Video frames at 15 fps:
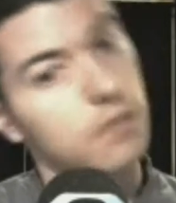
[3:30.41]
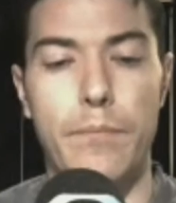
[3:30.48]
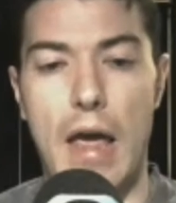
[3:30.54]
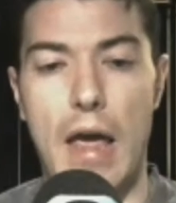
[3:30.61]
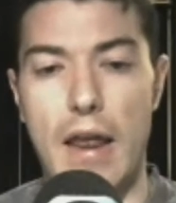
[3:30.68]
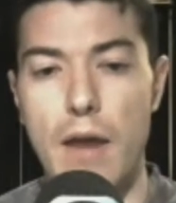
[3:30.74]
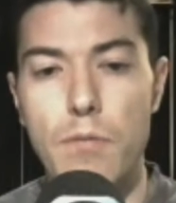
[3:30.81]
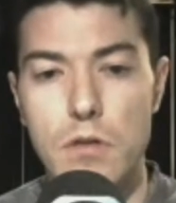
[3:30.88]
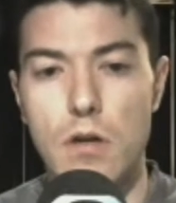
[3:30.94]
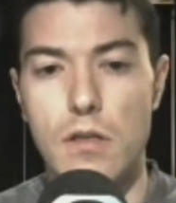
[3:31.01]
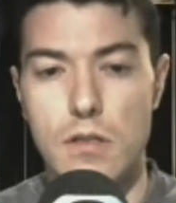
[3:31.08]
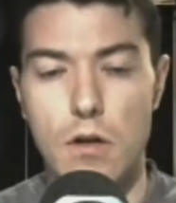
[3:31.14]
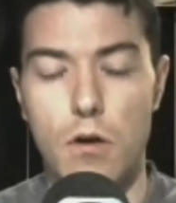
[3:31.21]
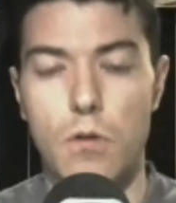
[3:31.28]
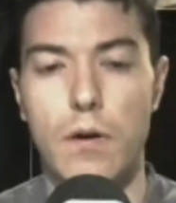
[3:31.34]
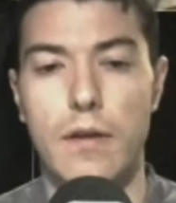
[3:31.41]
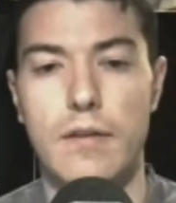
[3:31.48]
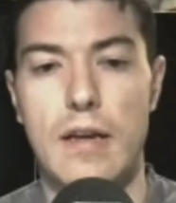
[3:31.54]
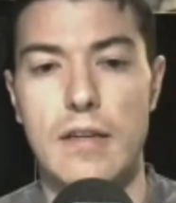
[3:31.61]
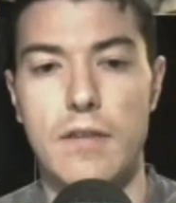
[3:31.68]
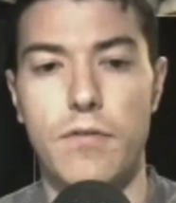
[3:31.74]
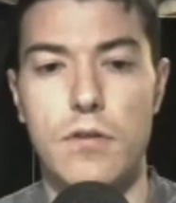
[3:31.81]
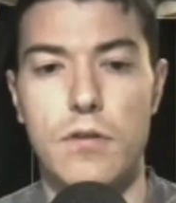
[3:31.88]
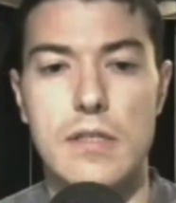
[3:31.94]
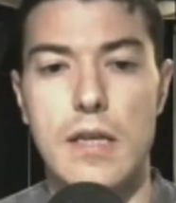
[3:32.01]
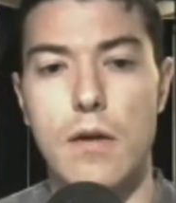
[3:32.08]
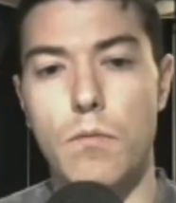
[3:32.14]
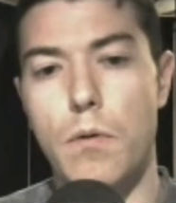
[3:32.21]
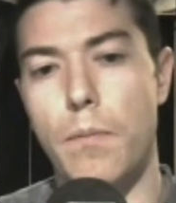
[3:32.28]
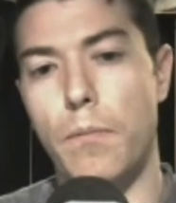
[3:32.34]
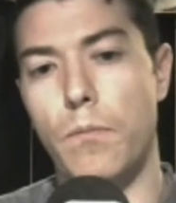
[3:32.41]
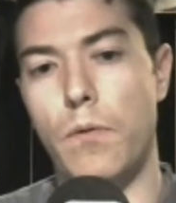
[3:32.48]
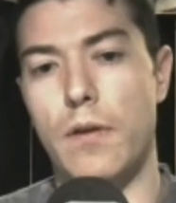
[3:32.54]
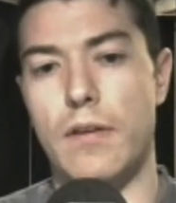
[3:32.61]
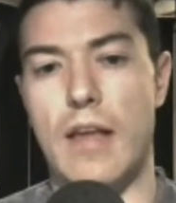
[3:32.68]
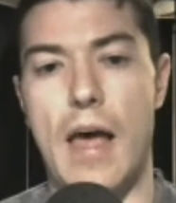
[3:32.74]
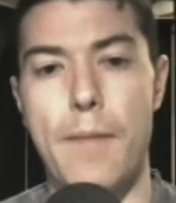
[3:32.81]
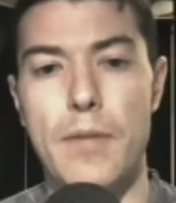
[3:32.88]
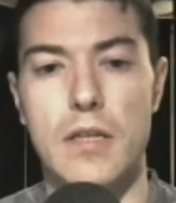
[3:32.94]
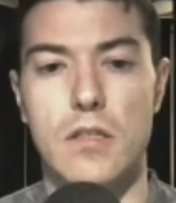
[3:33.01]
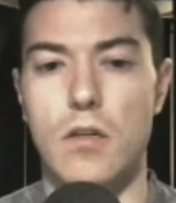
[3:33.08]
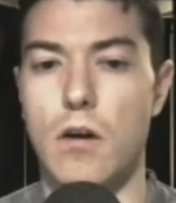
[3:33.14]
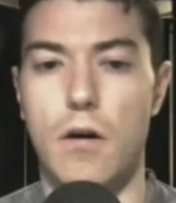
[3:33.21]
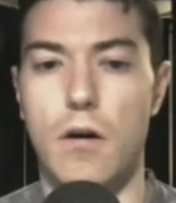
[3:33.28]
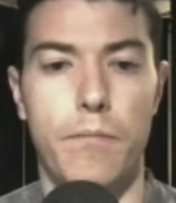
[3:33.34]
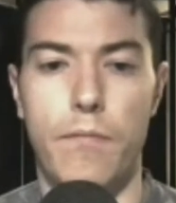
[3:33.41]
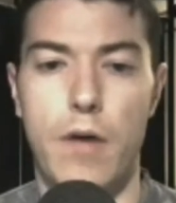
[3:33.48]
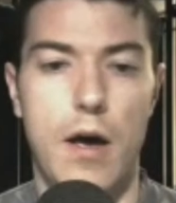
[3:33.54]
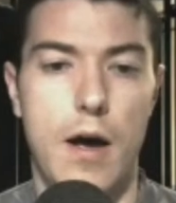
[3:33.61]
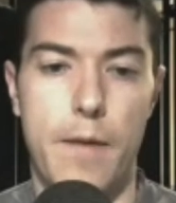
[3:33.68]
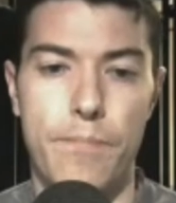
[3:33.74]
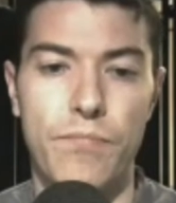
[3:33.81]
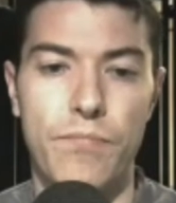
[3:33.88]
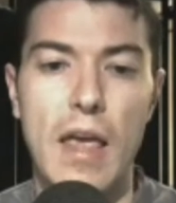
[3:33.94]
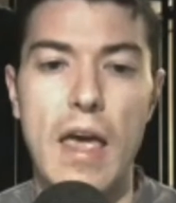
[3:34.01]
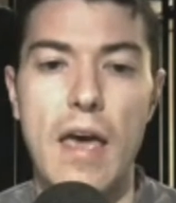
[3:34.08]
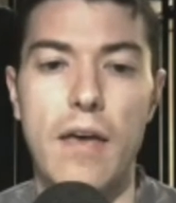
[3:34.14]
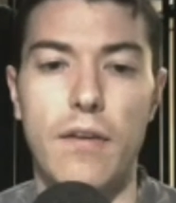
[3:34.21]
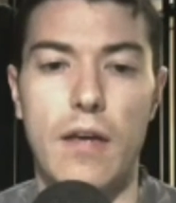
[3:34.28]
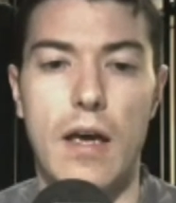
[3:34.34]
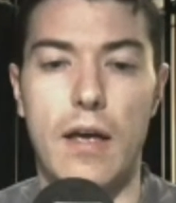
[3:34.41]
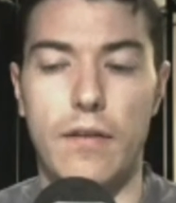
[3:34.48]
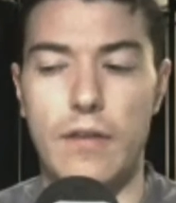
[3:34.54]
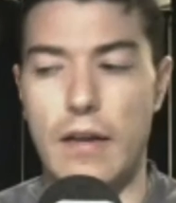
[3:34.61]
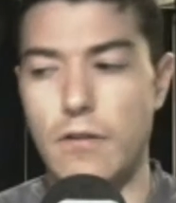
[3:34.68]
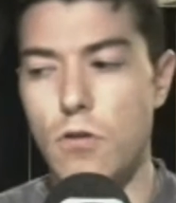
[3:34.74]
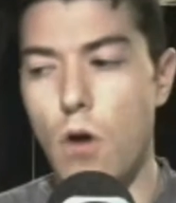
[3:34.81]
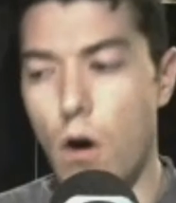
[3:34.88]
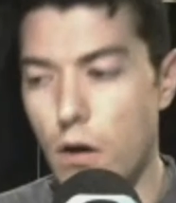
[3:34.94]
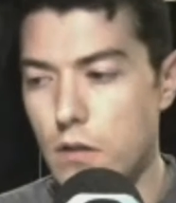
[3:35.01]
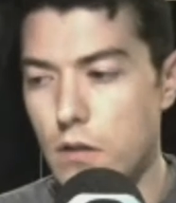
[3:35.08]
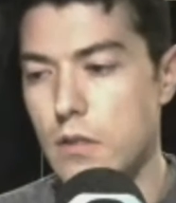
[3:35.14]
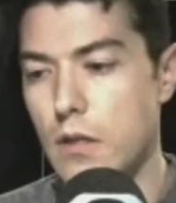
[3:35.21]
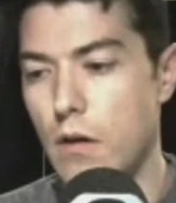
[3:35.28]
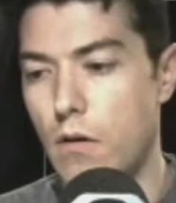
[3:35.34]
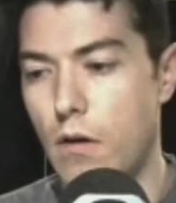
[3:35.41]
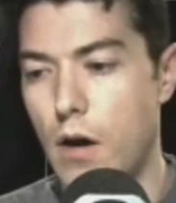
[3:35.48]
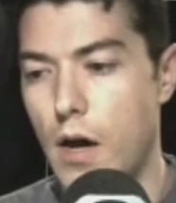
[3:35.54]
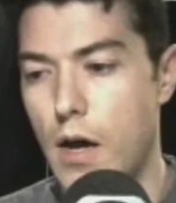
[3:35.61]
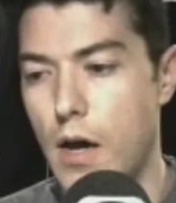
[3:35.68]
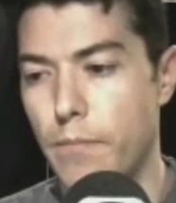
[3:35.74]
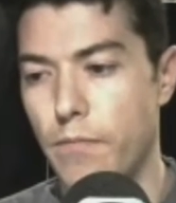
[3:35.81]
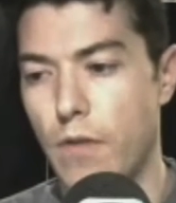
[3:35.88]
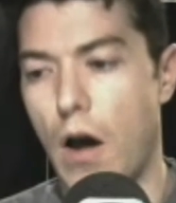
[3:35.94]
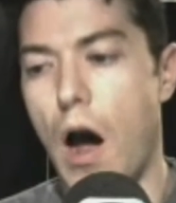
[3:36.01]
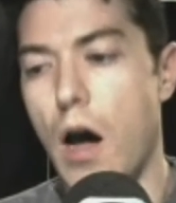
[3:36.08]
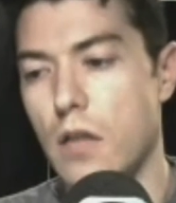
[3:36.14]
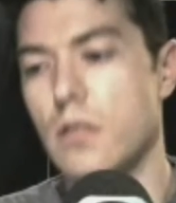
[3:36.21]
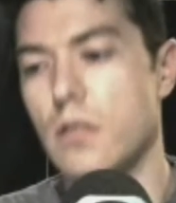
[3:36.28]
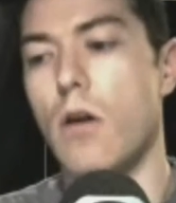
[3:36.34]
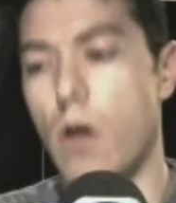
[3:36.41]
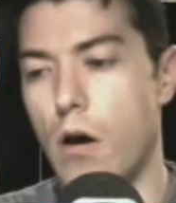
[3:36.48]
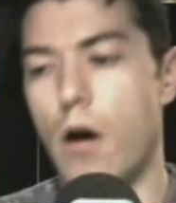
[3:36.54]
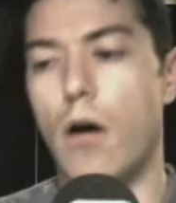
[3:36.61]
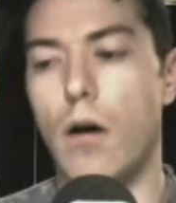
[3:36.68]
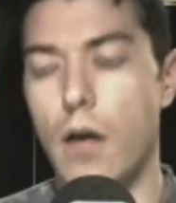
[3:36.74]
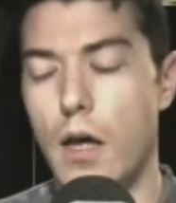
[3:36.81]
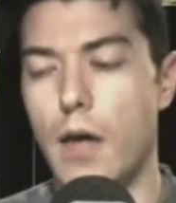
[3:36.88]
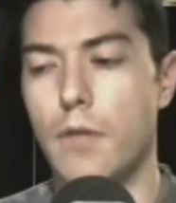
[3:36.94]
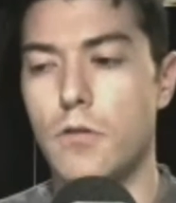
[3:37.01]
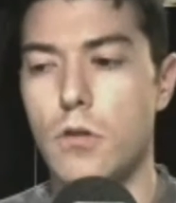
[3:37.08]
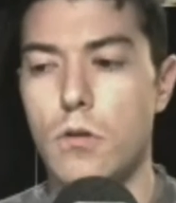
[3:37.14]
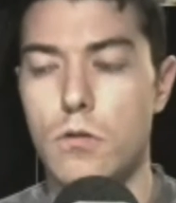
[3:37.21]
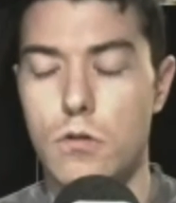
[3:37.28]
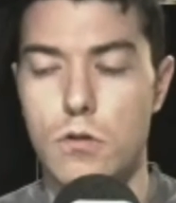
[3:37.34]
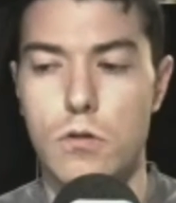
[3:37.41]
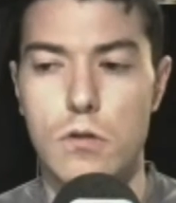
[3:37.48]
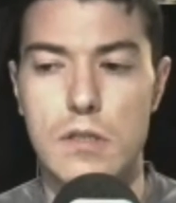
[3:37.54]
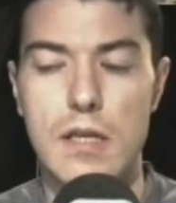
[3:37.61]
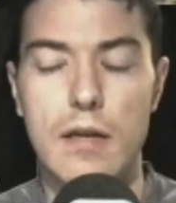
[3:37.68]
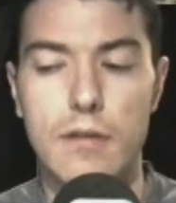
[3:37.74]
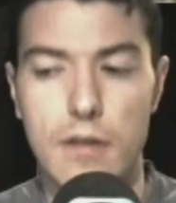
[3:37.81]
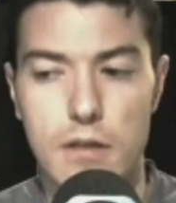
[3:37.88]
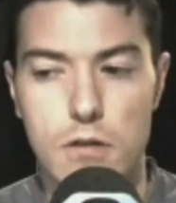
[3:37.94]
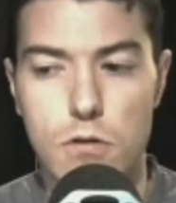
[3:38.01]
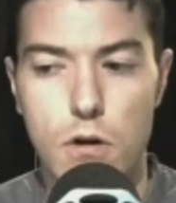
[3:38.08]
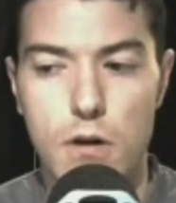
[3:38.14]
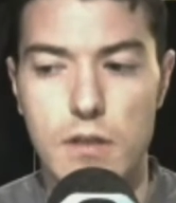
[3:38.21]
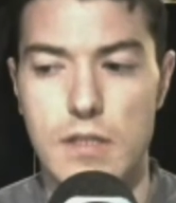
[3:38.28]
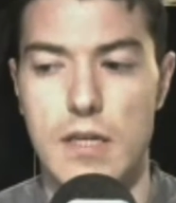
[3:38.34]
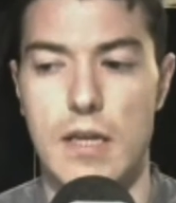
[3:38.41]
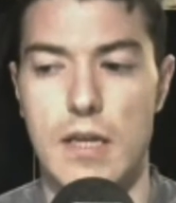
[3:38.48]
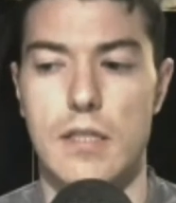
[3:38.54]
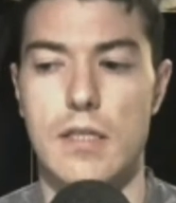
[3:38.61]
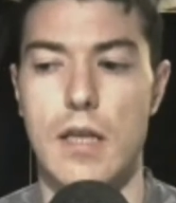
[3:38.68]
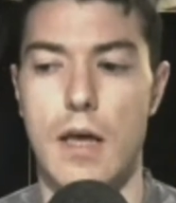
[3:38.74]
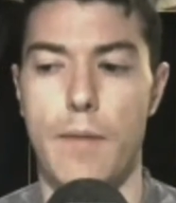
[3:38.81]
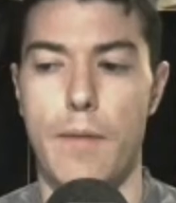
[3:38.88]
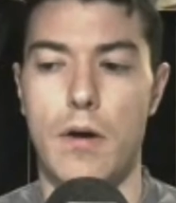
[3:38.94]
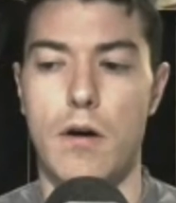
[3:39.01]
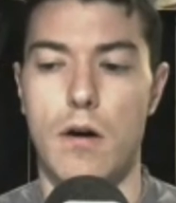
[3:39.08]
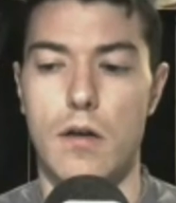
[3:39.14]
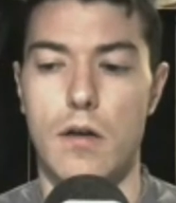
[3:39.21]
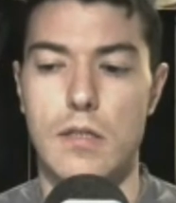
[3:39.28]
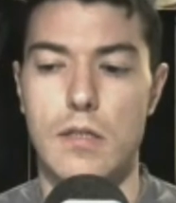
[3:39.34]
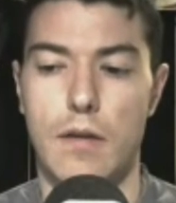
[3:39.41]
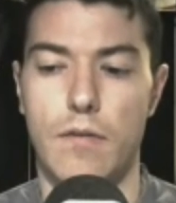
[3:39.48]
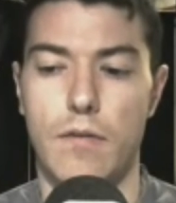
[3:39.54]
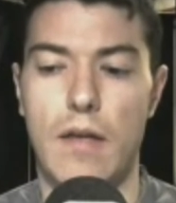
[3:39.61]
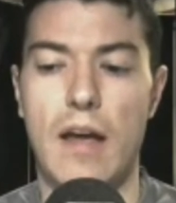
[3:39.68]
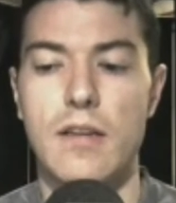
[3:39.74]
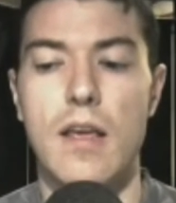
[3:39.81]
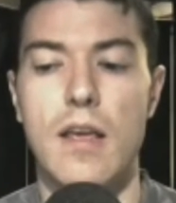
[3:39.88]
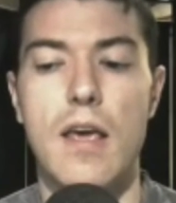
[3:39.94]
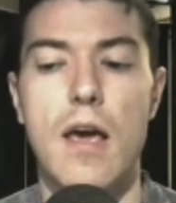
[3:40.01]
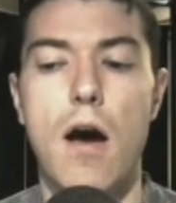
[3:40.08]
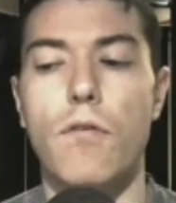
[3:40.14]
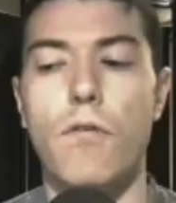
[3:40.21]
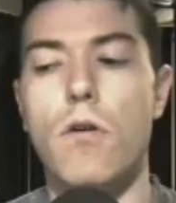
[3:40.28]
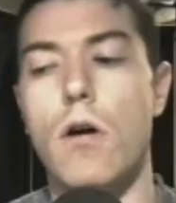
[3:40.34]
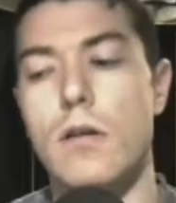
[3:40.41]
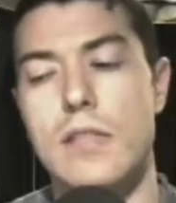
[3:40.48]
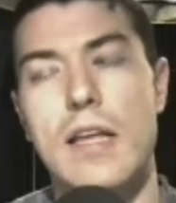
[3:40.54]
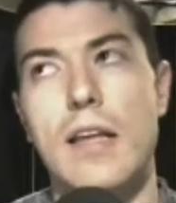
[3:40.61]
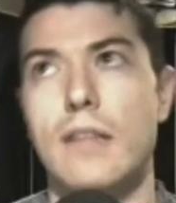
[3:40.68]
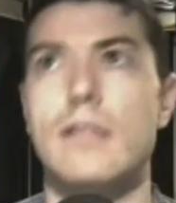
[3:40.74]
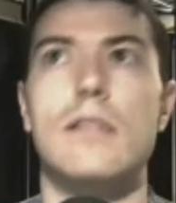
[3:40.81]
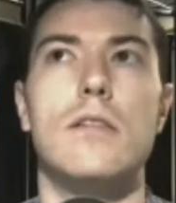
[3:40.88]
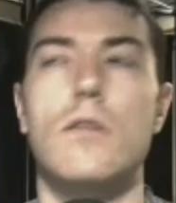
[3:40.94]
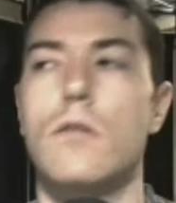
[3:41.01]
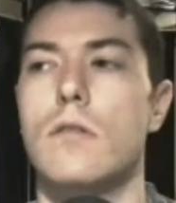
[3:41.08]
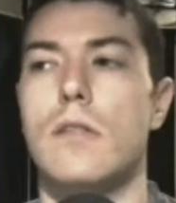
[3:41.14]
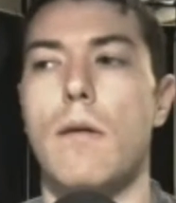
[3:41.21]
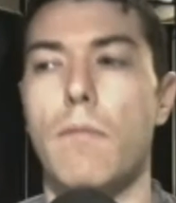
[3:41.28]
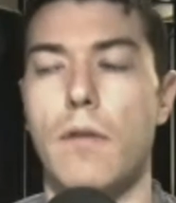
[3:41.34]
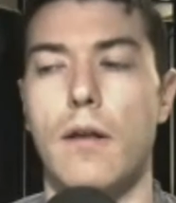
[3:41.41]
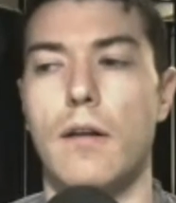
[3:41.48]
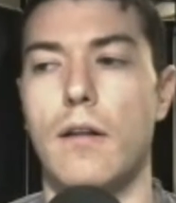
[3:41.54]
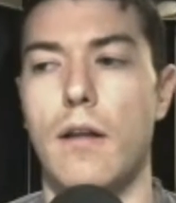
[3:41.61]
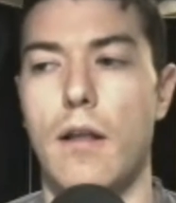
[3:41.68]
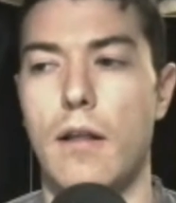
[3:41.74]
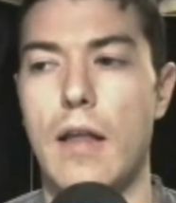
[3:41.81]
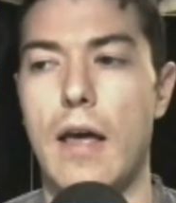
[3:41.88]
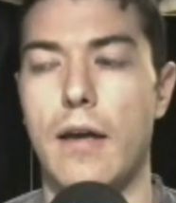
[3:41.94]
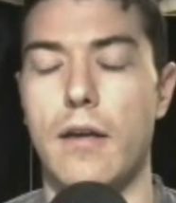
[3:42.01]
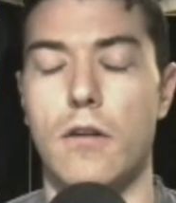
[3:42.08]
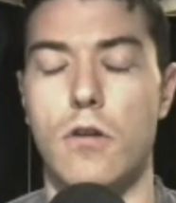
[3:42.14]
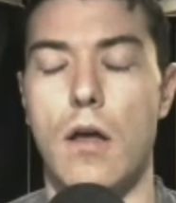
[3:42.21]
And I would also agree that if you see a woman with a hematome, that you also ask her to seek the authorities, because that, of course, hints to something like